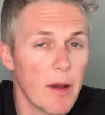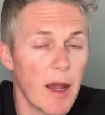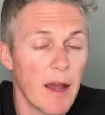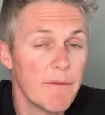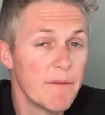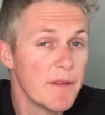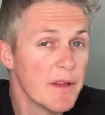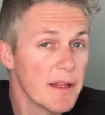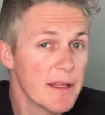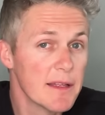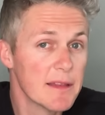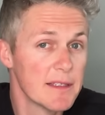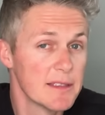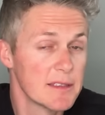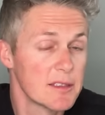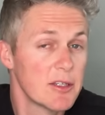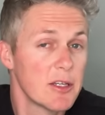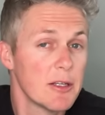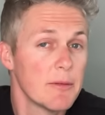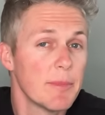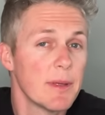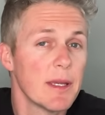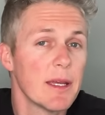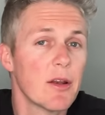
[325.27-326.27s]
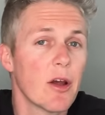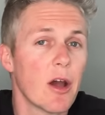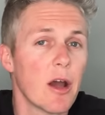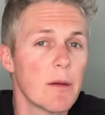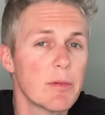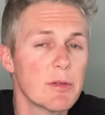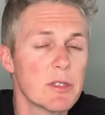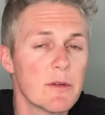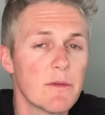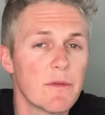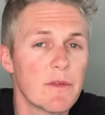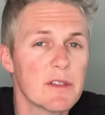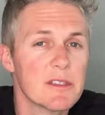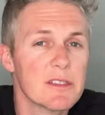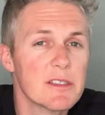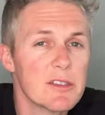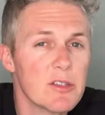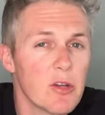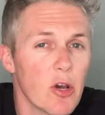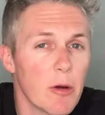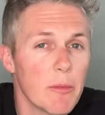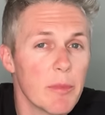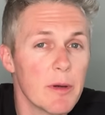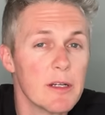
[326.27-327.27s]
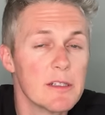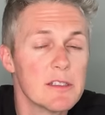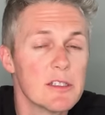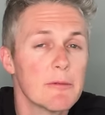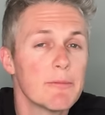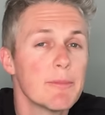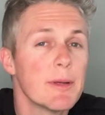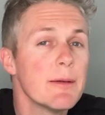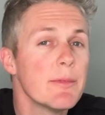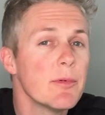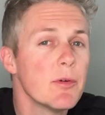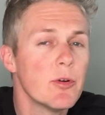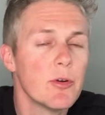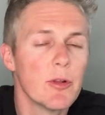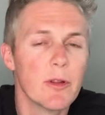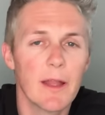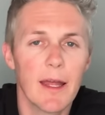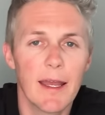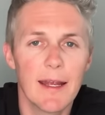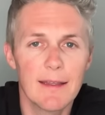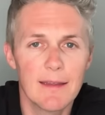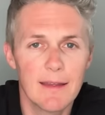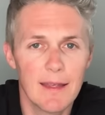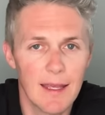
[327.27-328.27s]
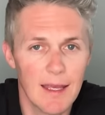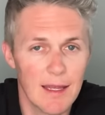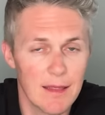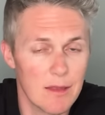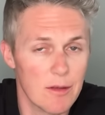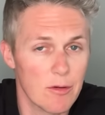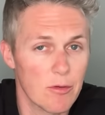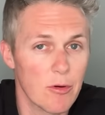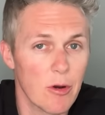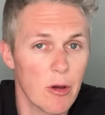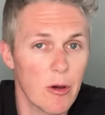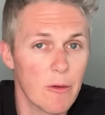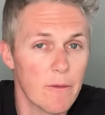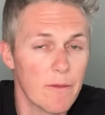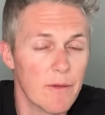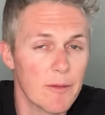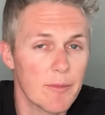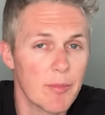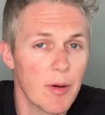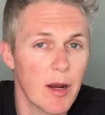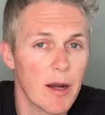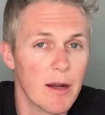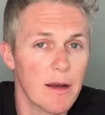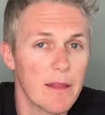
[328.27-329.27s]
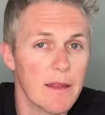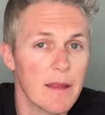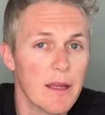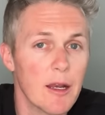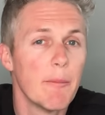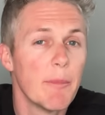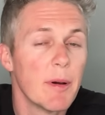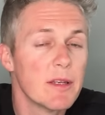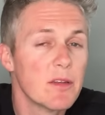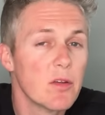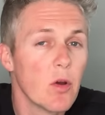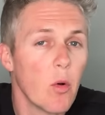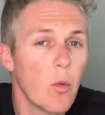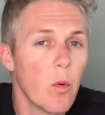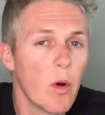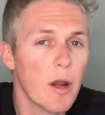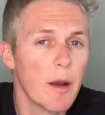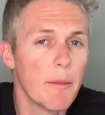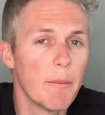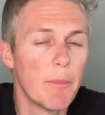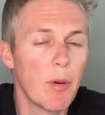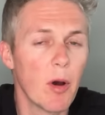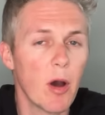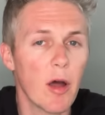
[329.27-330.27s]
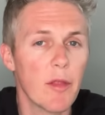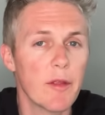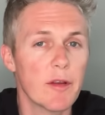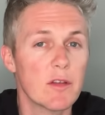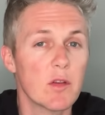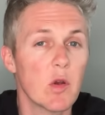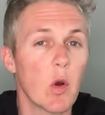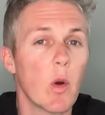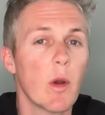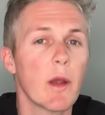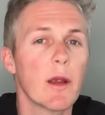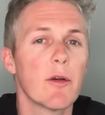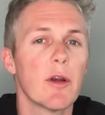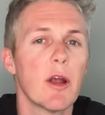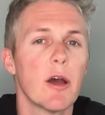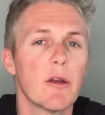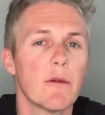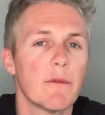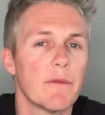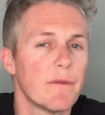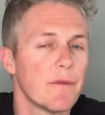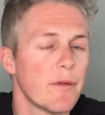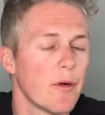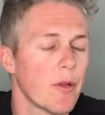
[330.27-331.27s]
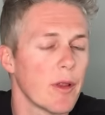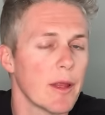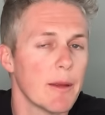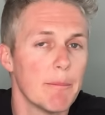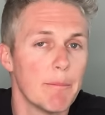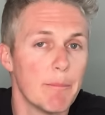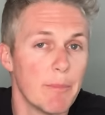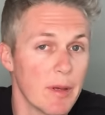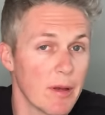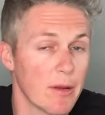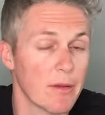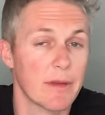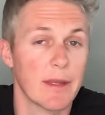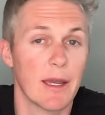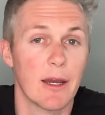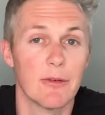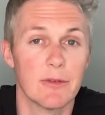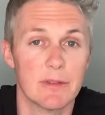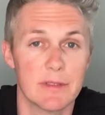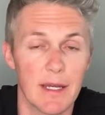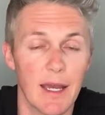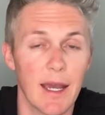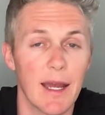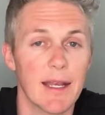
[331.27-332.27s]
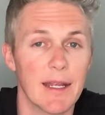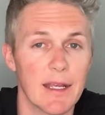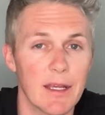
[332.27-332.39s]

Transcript: I feel like this could be an option for snowbirds or people who like to hit the road for part of the year, but don't want to bother toying around a fully built out tiny